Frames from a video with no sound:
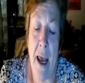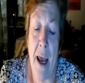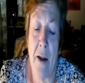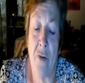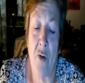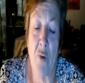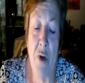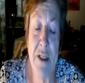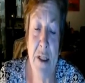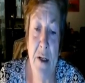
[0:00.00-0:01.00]
the
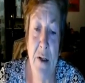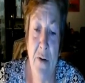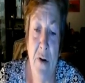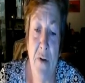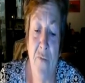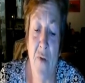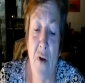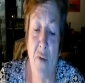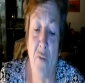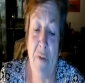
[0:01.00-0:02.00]
reason
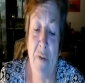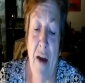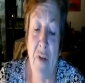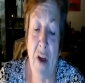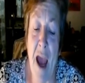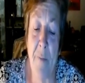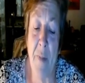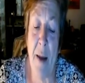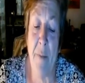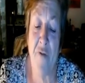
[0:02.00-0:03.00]
revive the CAP name
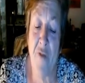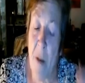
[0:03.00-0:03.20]
from